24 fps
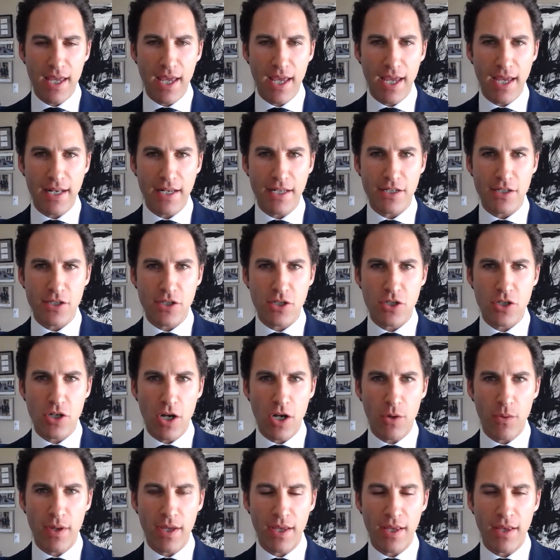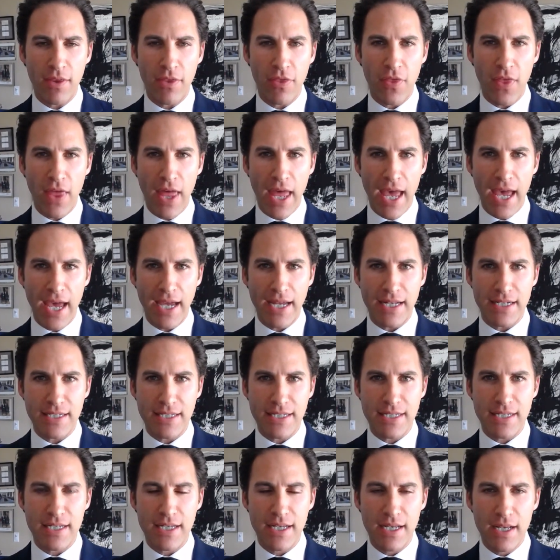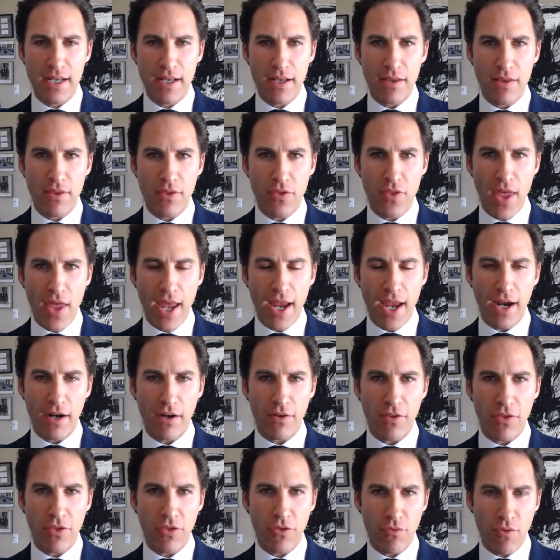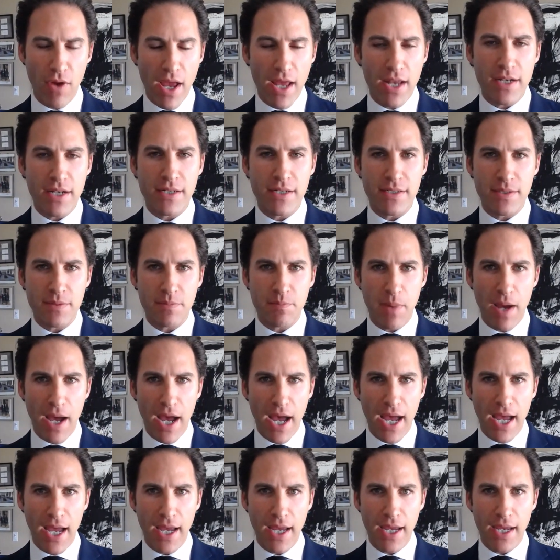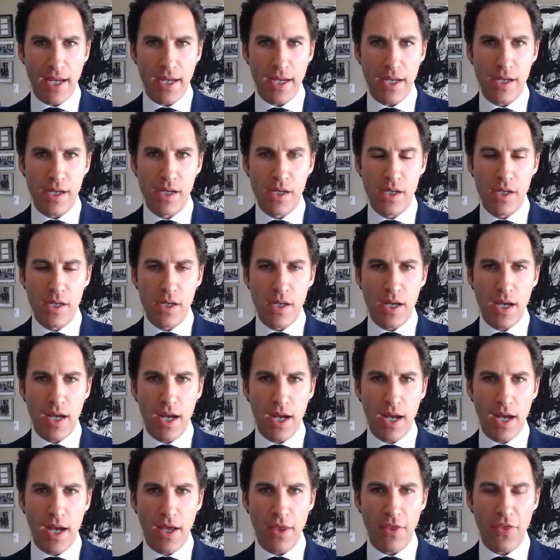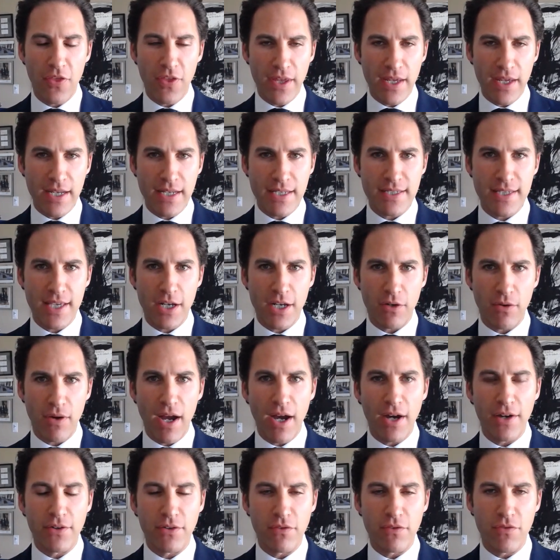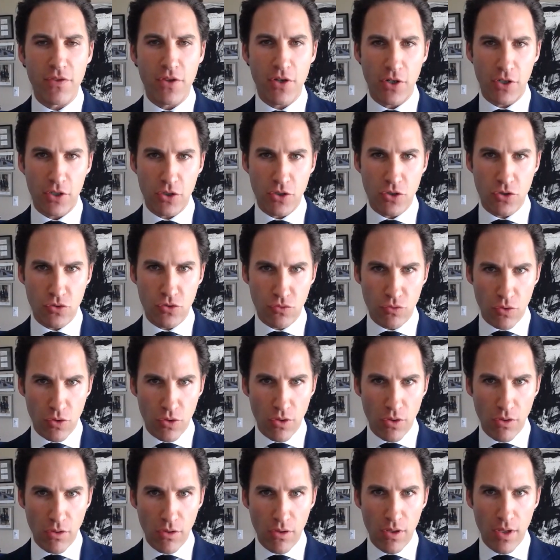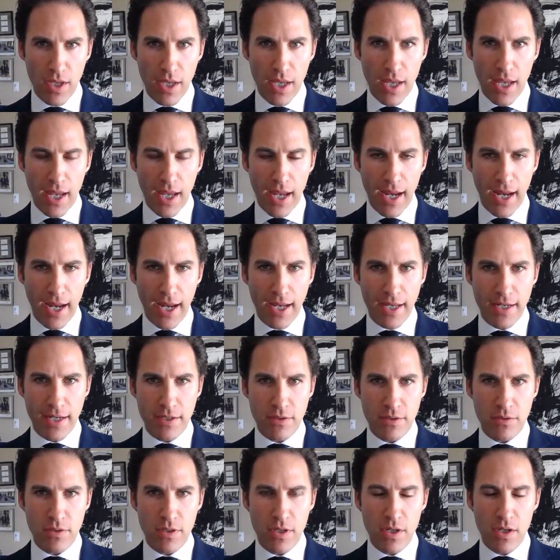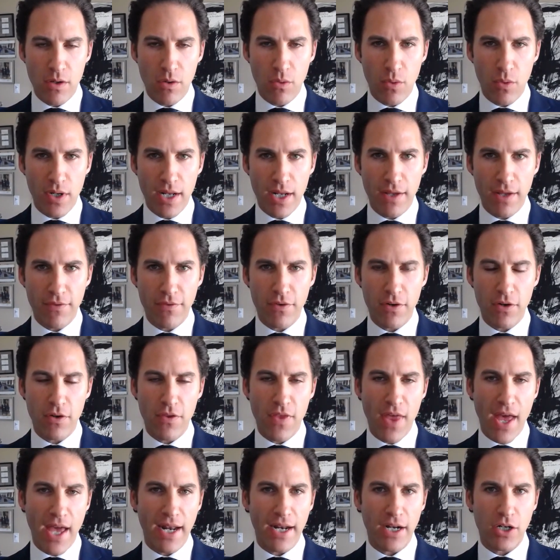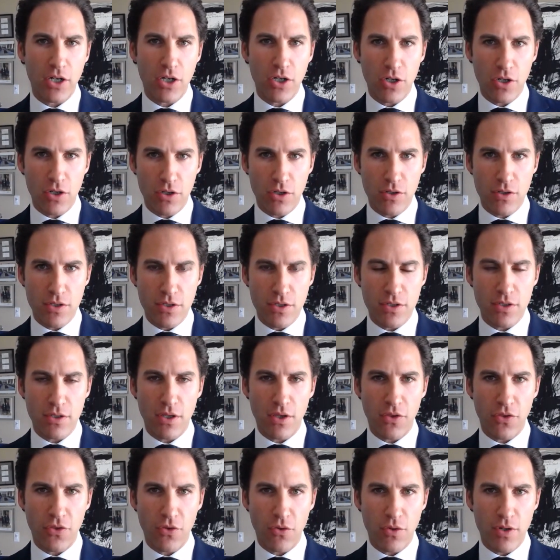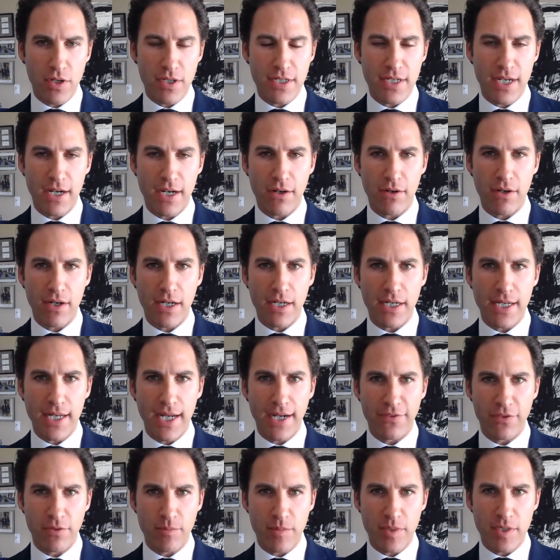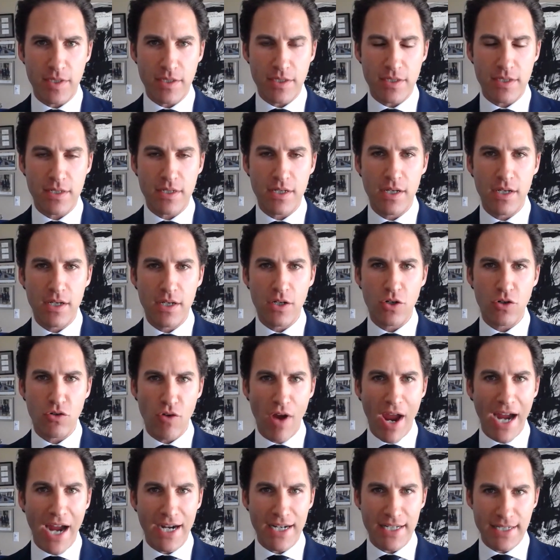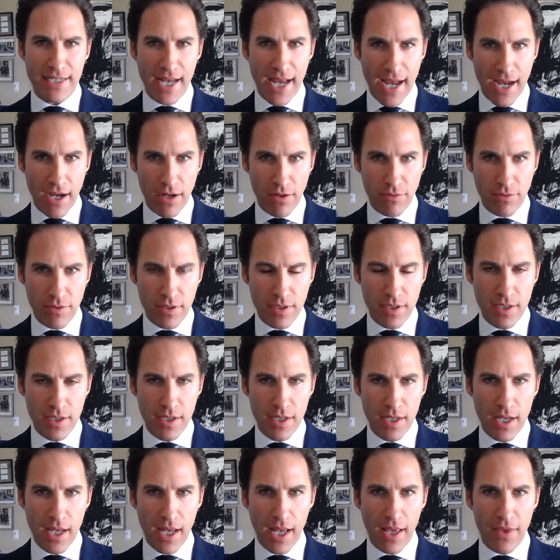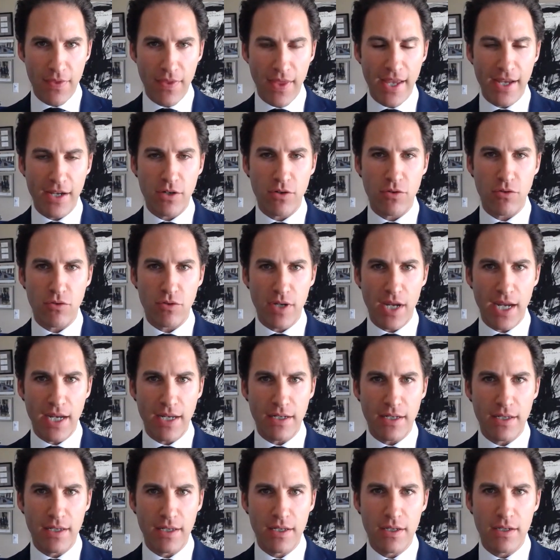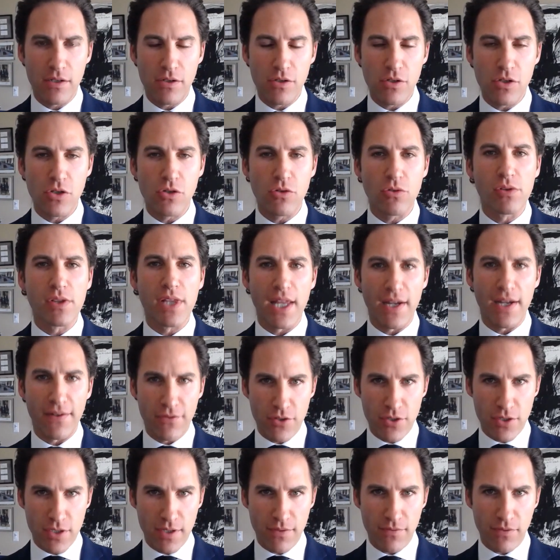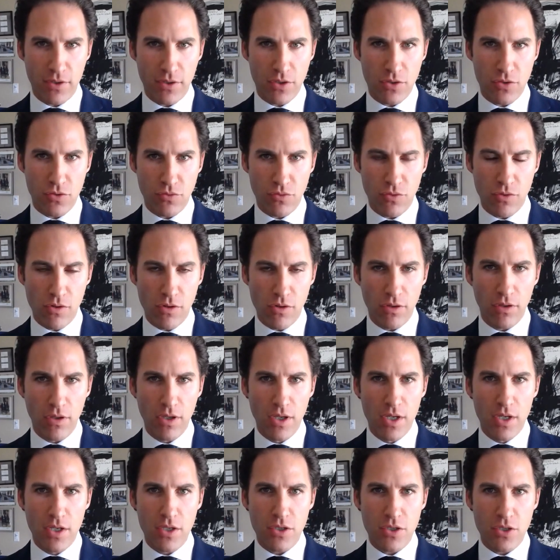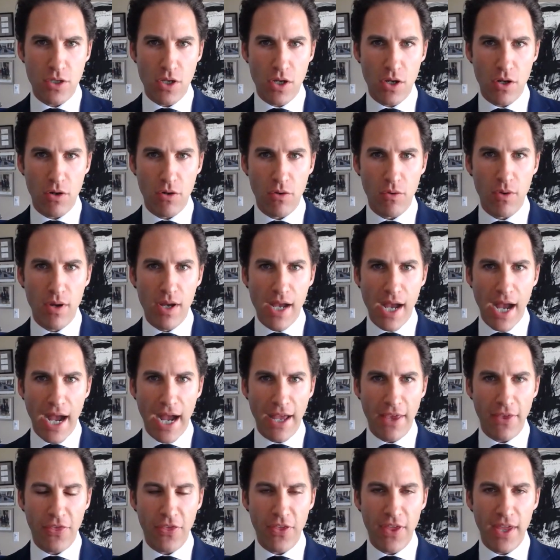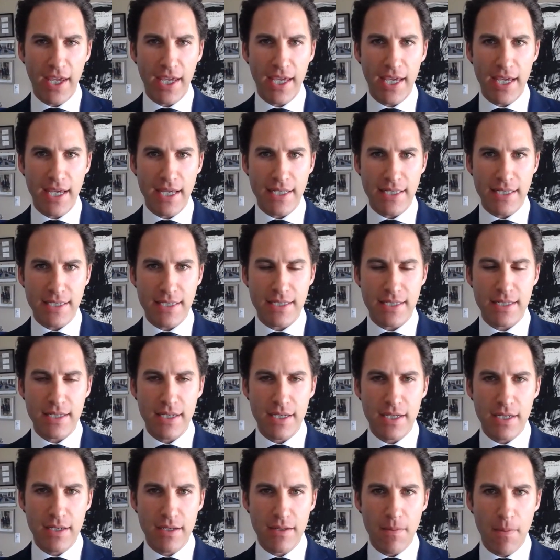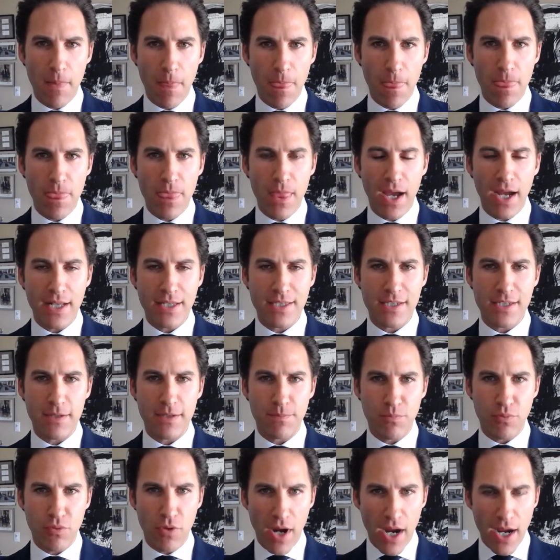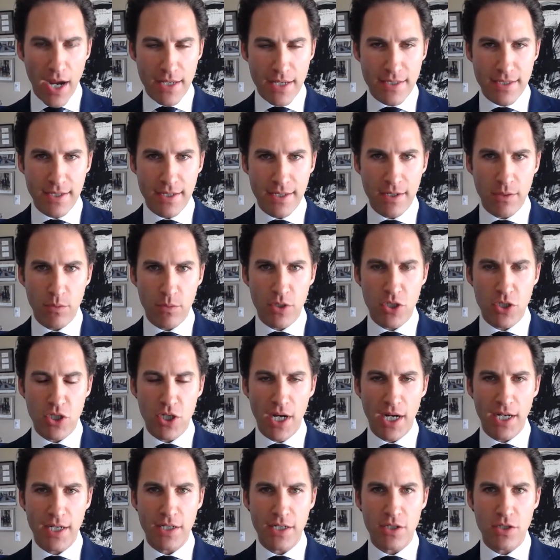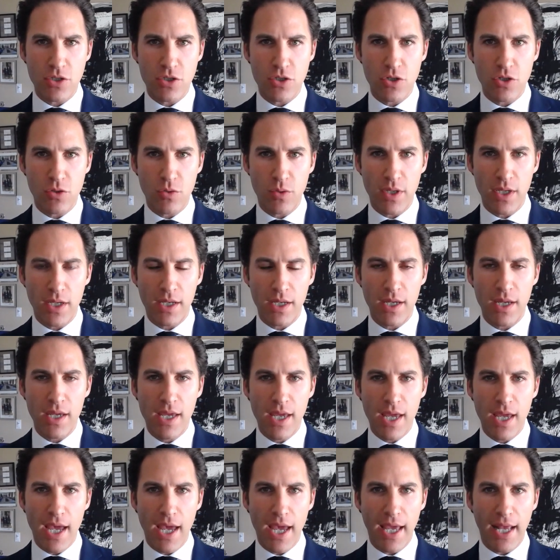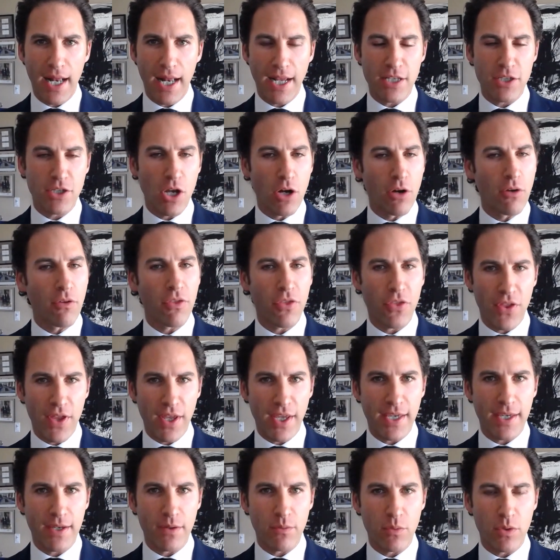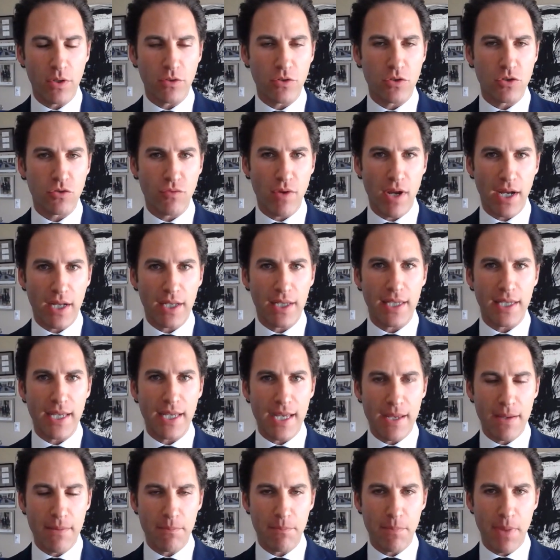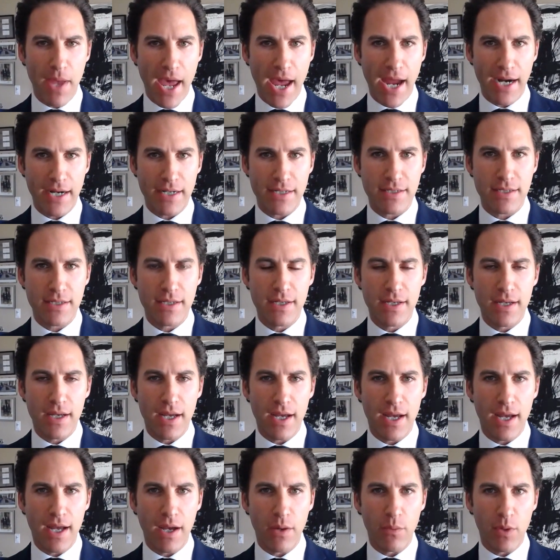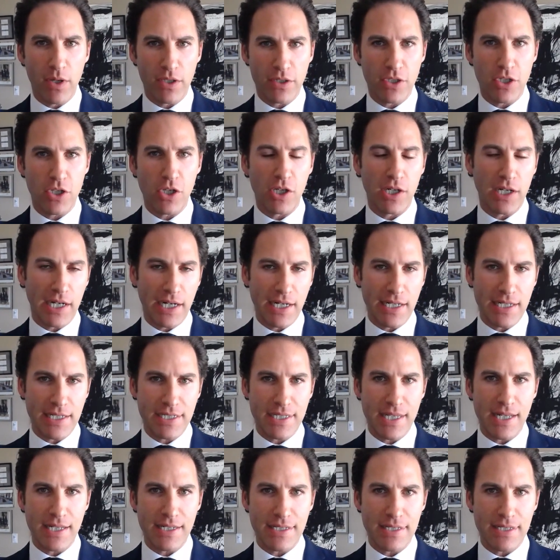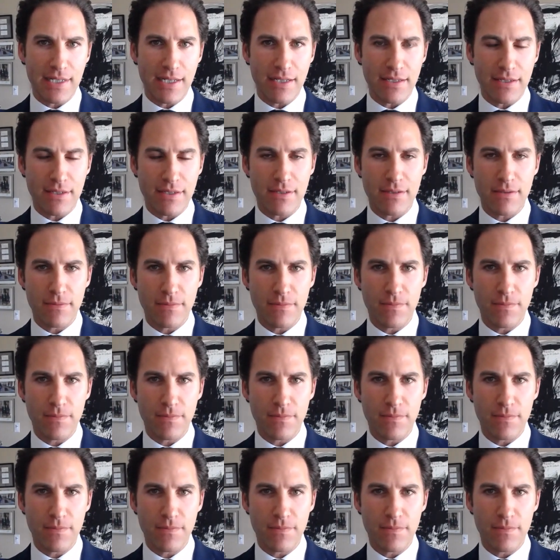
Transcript: and it's showing that they are threatened by things that are out of their control. Right. And whenever that occurs, authoritarian governments crack down and they create new levers of control. So I think it's not surprising what China's doing, and I don't think it will directly impact what the United States does.